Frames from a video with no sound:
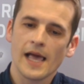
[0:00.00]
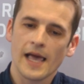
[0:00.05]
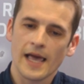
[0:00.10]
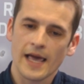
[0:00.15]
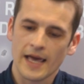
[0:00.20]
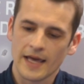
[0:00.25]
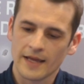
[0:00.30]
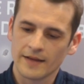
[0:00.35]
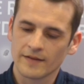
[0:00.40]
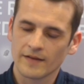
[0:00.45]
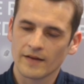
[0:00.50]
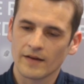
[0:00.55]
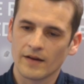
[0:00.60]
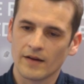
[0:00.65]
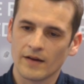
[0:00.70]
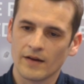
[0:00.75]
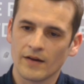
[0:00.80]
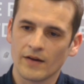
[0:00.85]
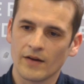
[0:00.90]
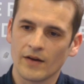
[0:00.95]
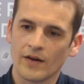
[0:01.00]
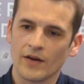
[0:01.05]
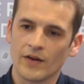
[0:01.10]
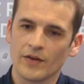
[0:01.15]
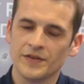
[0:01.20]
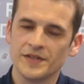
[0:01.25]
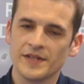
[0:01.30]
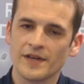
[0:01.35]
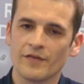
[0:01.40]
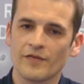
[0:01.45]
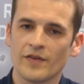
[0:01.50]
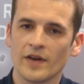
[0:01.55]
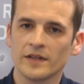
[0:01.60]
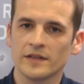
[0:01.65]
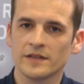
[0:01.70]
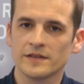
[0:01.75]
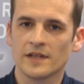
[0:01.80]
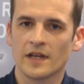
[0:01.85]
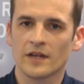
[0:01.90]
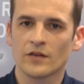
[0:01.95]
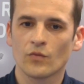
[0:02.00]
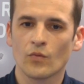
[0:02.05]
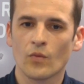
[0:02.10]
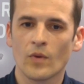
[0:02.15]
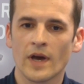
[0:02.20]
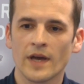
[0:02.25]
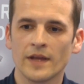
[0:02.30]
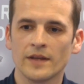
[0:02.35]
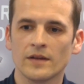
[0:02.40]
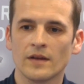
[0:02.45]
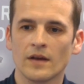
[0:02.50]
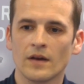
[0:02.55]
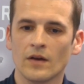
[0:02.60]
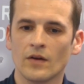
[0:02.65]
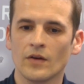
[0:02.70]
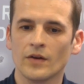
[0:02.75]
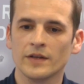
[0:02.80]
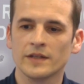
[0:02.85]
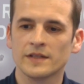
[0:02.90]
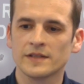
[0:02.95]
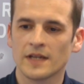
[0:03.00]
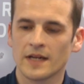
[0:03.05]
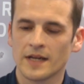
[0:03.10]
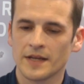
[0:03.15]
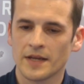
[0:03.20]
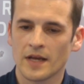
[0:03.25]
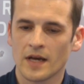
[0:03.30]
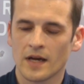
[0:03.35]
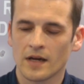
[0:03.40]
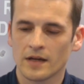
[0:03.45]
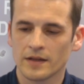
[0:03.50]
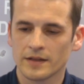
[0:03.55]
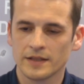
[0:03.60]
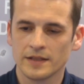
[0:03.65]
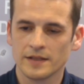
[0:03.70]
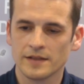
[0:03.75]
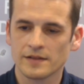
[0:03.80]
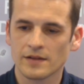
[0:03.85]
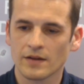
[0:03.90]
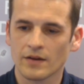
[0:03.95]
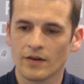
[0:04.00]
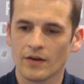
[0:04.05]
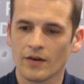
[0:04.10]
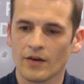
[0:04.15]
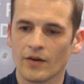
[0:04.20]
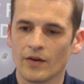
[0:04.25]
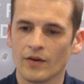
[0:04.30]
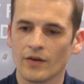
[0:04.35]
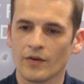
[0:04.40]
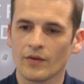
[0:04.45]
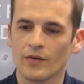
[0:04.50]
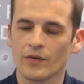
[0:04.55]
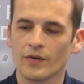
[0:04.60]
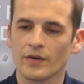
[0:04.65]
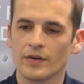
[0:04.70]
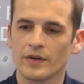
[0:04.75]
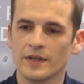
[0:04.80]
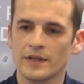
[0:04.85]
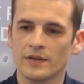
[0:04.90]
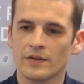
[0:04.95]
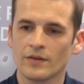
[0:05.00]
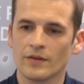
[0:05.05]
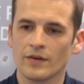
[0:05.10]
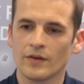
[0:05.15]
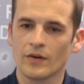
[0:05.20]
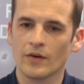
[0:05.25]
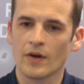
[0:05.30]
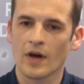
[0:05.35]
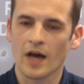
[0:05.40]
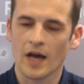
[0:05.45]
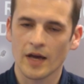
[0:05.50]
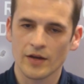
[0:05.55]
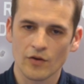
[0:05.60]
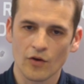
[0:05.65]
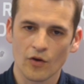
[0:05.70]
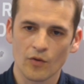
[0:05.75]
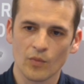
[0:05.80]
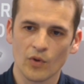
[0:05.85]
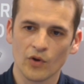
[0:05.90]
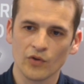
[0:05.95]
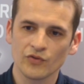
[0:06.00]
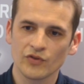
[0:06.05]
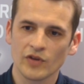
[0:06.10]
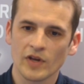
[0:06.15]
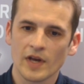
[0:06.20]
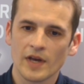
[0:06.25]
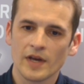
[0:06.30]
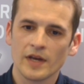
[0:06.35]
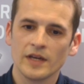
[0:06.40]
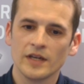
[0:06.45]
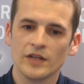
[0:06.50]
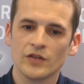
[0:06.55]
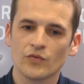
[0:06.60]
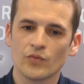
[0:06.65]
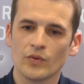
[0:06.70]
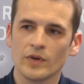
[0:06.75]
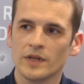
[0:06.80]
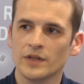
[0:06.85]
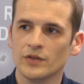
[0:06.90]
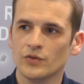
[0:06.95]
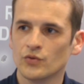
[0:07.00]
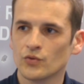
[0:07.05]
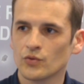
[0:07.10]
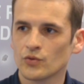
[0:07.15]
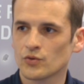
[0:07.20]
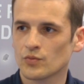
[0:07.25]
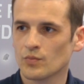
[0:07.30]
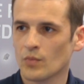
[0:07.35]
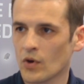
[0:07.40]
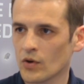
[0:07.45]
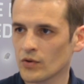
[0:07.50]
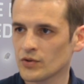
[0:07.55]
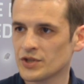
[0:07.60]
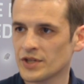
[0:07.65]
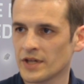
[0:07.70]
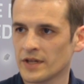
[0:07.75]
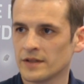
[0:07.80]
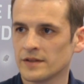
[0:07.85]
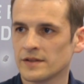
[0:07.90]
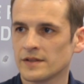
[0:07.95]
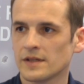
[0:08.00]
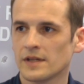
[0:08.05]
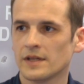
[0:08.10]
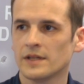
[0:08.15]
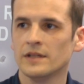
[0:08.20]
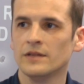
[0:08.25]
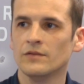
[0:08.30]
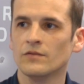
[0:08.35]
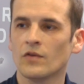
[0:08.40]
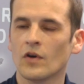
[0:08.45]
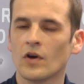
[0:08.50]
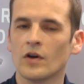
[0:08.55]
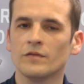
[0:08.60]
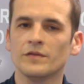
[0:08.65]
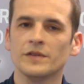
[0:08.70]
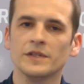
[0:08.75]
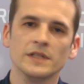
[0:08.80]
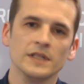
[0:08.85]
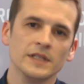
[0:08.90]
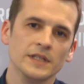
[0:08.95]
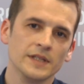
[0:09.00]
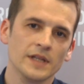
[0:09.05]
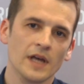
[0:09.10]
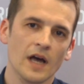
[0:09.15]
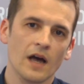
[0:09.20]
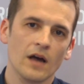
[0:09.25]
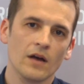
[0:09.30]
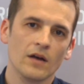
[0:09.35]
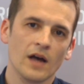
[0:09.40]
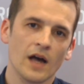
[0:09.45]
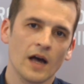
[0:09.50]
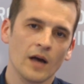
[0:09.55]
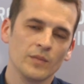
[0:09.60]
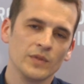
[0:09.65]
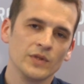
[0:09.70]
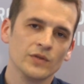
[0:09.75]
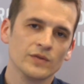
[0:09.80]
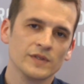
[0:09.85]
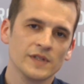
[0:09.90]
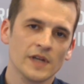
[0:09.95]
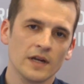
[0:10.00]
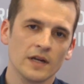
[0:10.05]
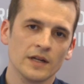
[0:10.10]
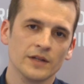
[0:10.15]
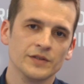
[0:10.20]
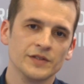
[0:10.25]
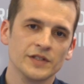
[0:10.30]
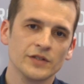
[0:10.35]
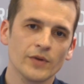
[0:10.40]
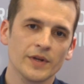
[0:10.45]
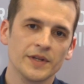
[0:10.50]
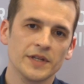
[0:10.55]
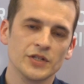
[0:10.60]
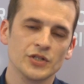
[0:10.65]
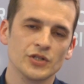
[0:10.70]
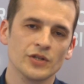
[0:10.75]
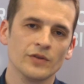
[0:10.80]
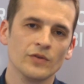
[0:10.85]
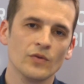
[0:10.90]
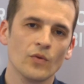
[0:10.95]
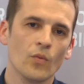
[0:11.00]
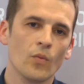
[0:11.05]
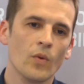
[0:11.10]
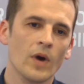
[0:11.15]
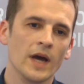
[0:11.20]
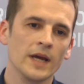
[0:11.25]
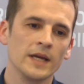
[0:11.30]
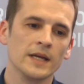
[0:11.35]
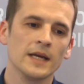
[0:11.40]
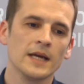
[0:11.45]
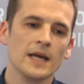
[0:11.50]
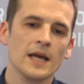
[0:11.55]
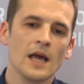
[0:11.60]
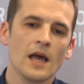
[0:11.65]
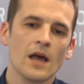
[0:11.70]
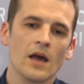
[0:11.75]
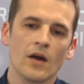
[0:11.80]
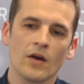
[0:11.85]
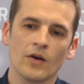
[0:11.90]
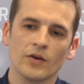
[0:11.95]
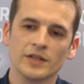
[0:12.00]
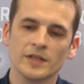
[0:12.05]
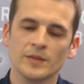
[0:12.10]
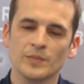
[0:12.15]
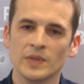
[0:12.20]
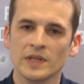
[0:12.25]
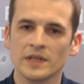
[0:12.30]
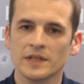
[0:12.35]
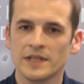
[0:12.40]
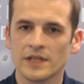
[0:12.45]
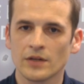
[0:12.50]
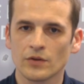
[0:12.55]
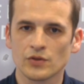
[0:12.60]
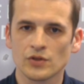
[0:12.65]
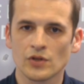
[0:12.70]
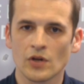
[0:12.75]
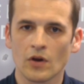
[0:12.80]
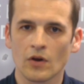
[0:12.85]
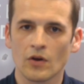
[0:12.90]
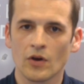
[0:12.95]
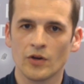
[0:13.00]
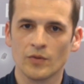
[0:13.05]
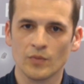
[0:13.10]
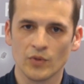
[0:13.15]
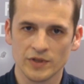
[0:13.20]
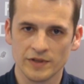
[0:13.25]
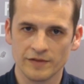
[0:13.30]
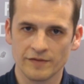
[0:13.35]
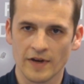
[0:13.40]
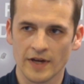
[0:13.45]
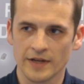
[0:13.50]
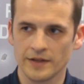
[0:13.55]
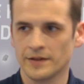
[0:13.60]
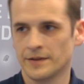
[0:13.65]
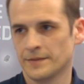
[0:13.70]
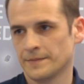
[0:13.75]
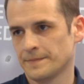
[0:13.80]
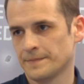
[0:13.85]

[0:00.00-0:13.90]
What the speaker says: And the effect is that when XLNR is in a higher amount, it will induce more genes involved in arabinoxylan degradation while keeping the other unmodified.